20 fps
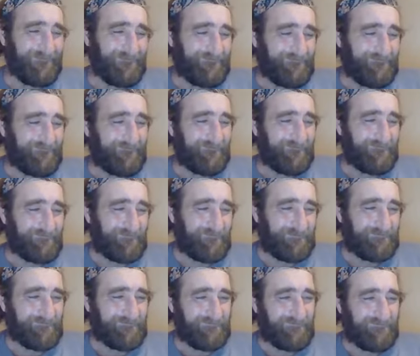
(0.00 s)
you know,
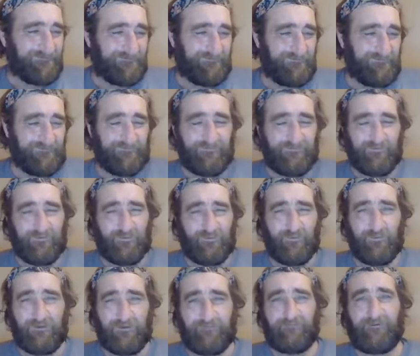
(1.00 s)
but you do
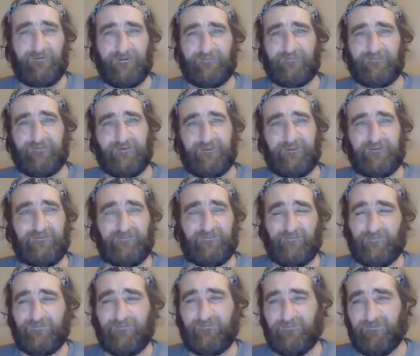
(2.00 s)
what resonates
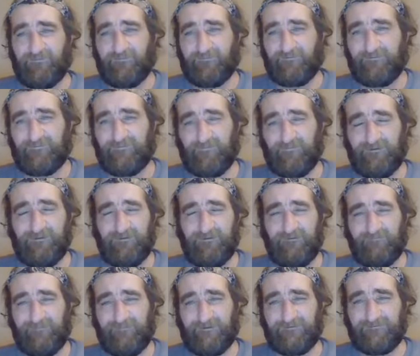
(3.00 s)
with you as
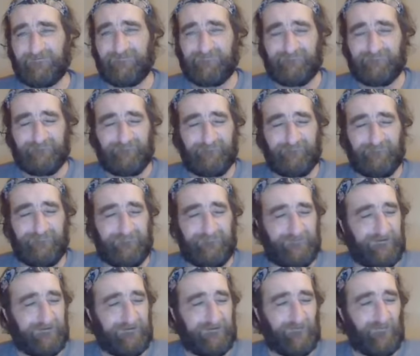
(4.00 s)
well. But
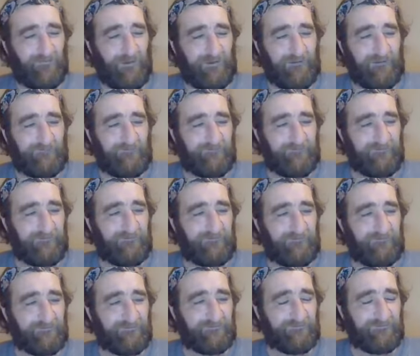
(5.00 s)
any way that you
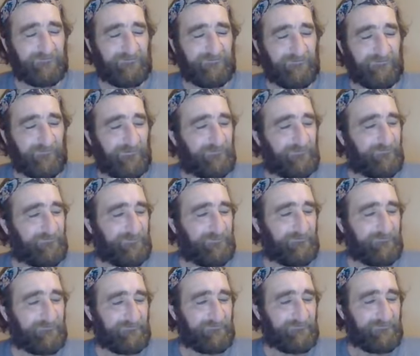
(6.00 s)
can
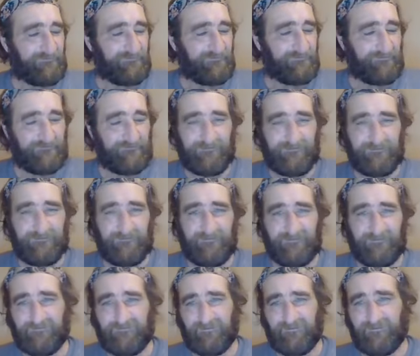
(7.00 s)
contribute,
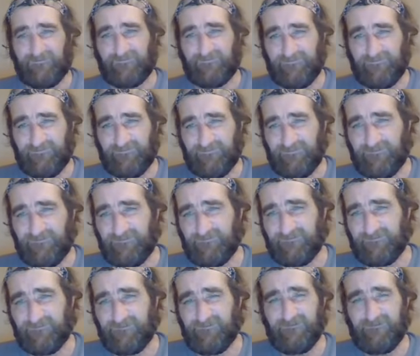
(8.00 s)
it does assist.